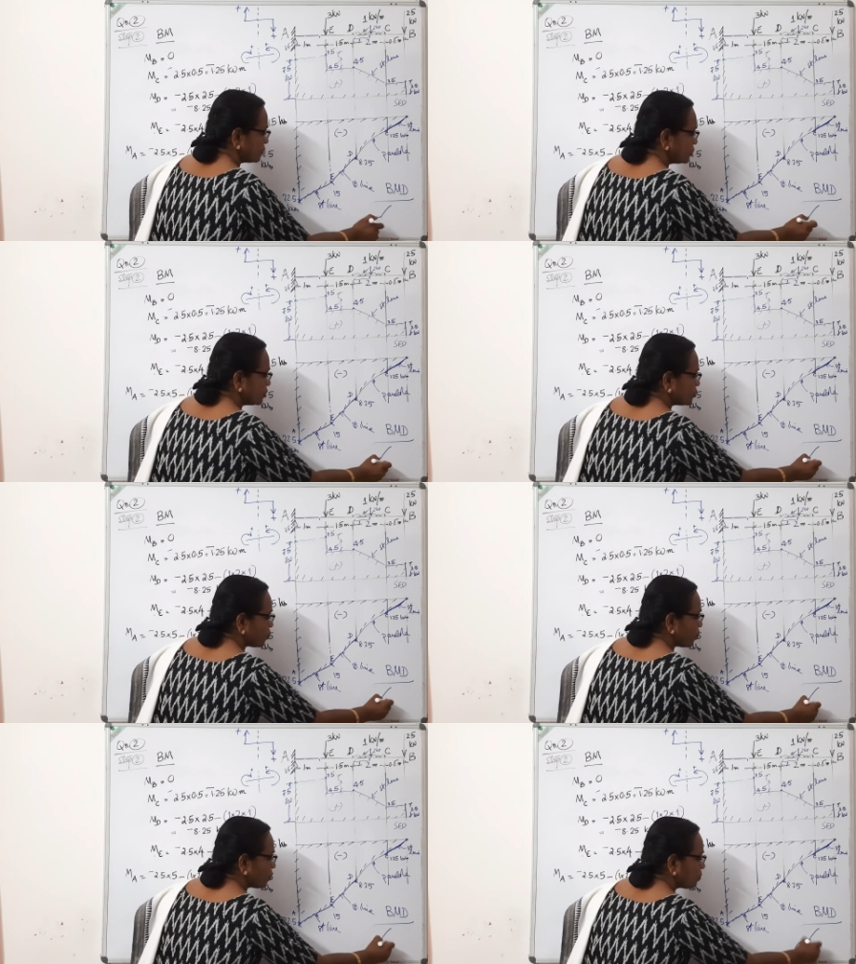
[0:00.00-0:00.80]
This is
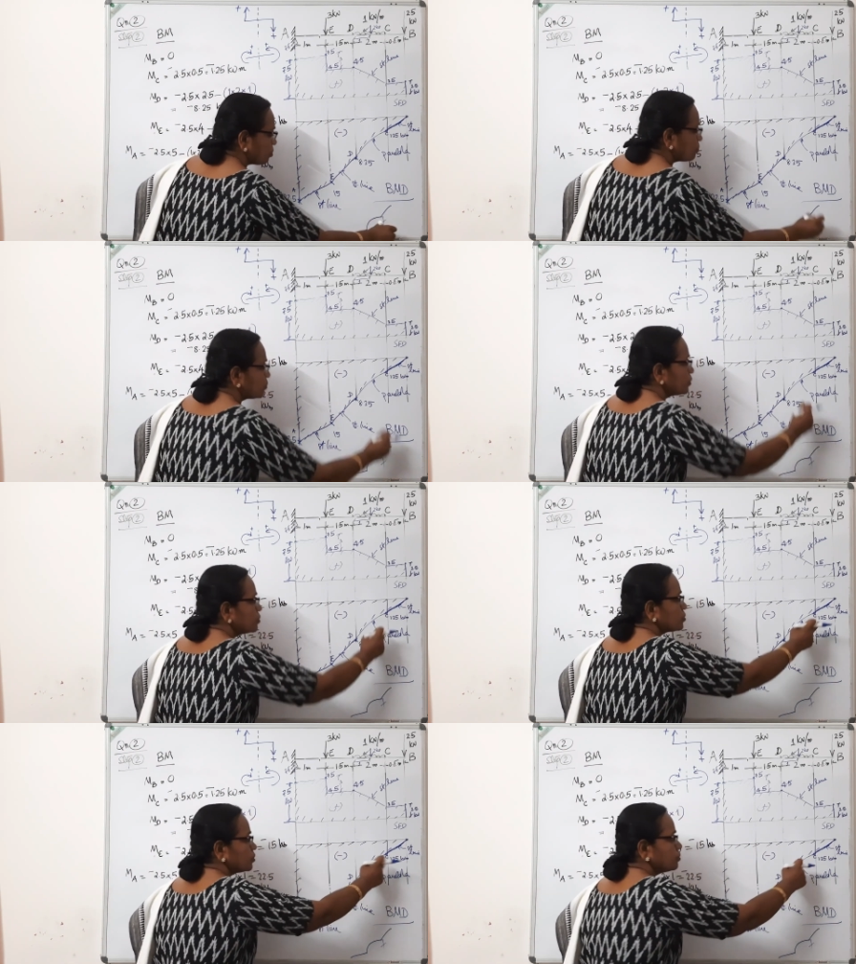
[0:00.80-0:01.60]
wrong.
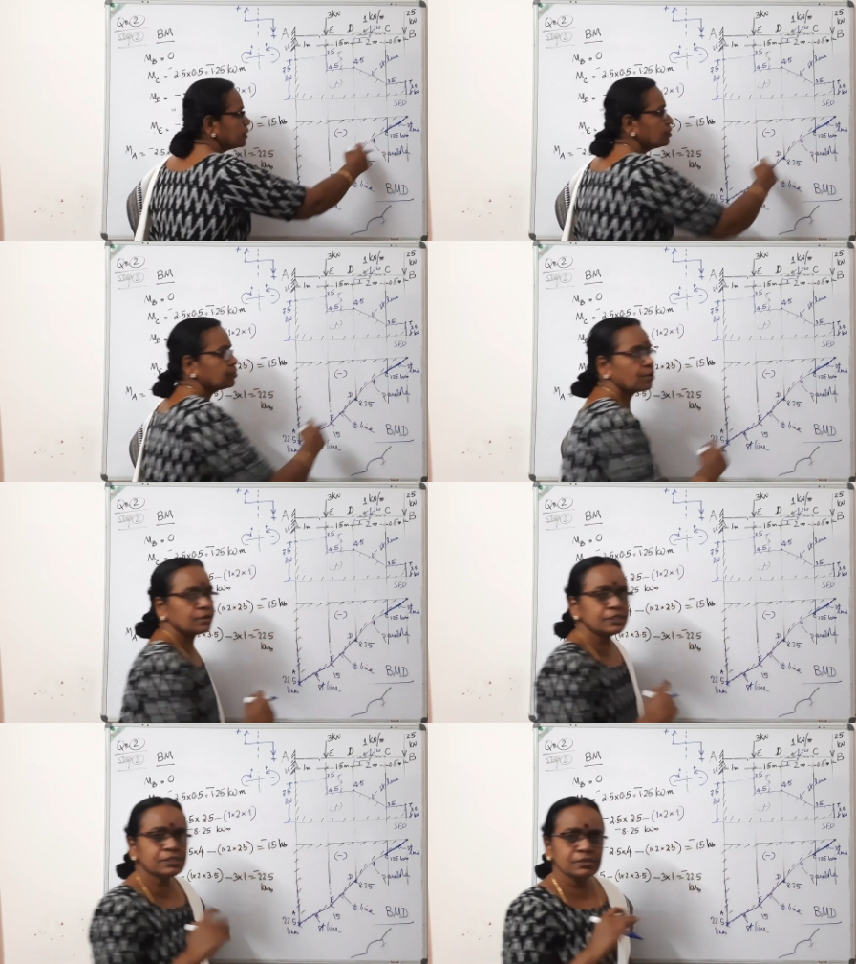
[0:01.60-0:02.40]
So when you draw
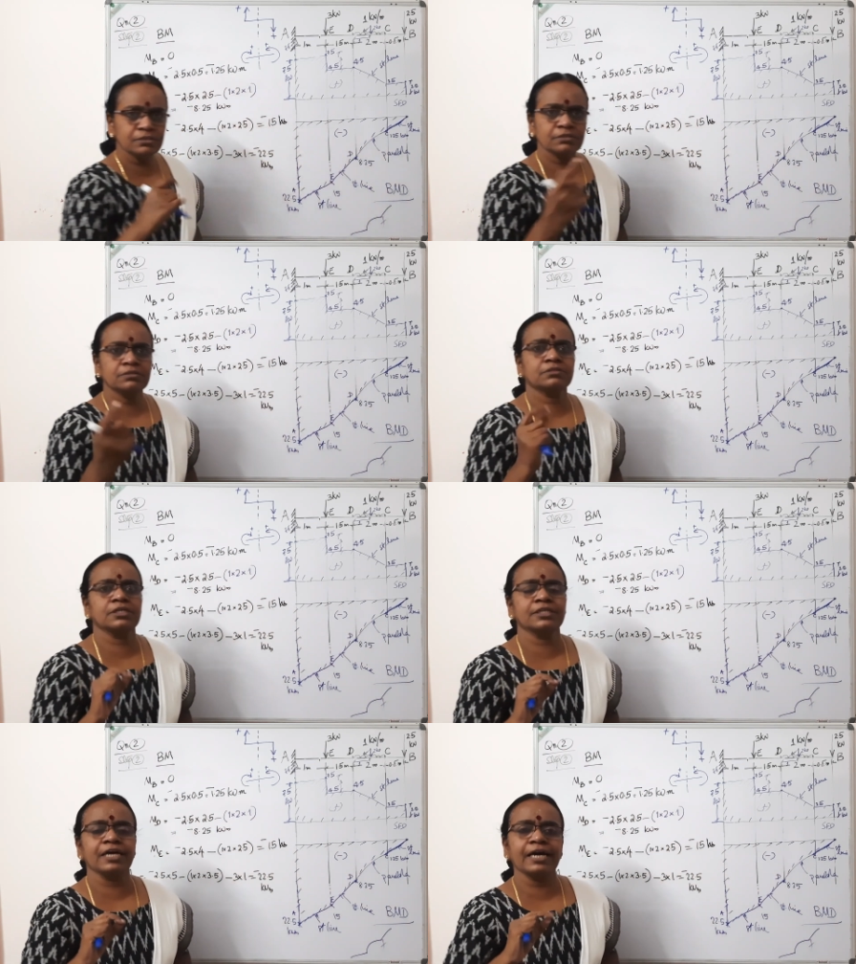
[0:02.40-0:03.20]
it,
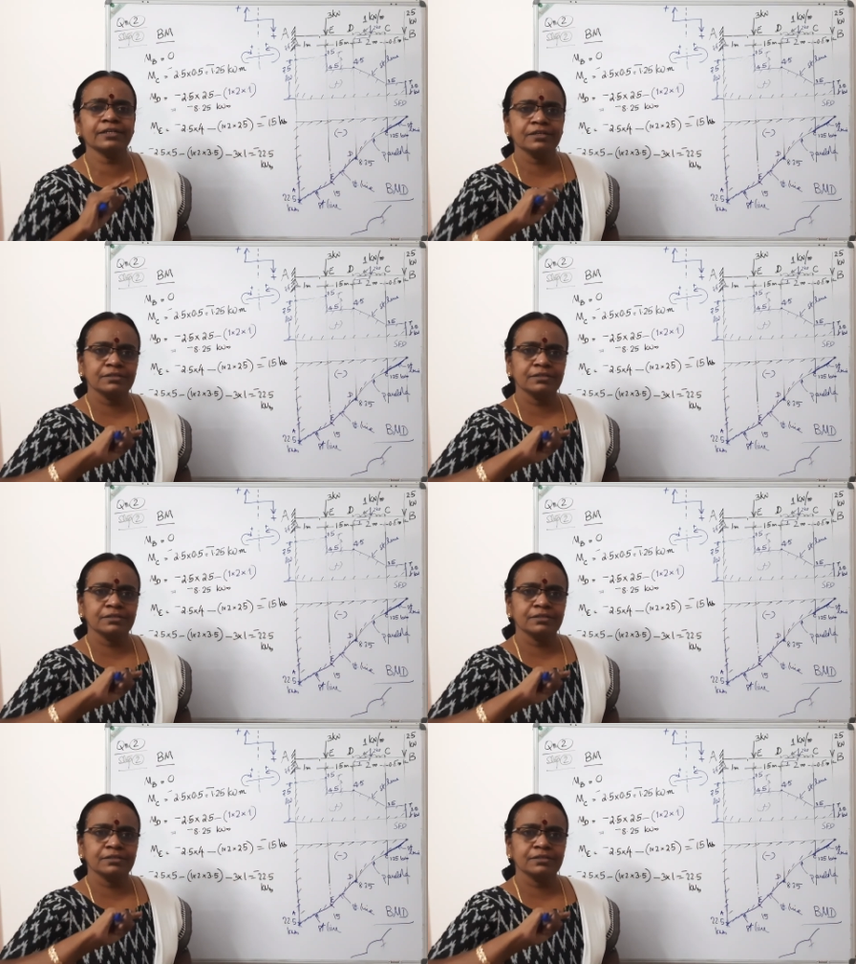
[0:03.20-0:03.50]
see that